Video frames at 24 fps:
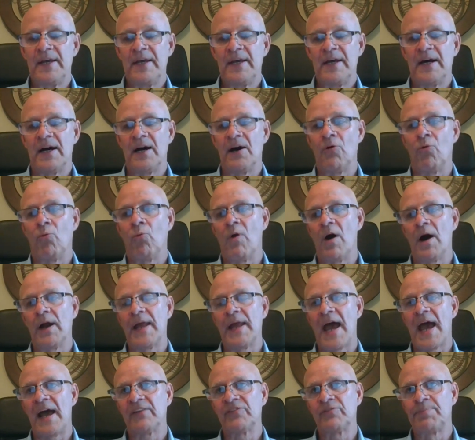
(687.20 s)
One
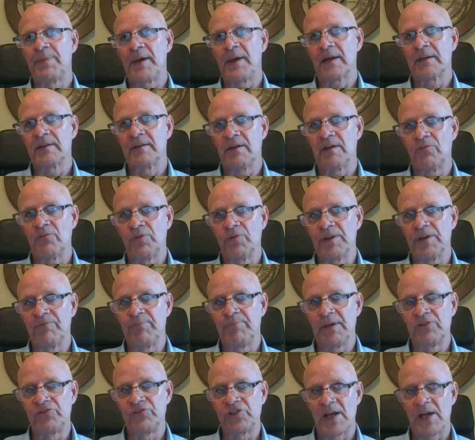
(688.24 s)
aspect that we've
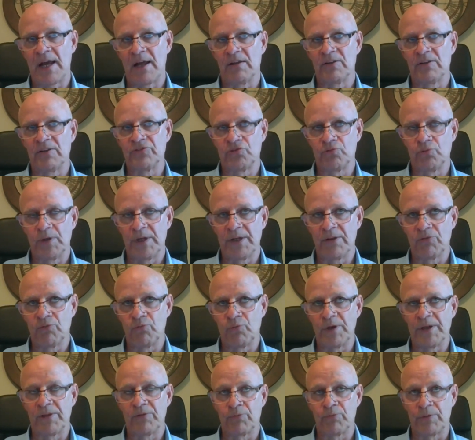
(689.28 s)
been challenged with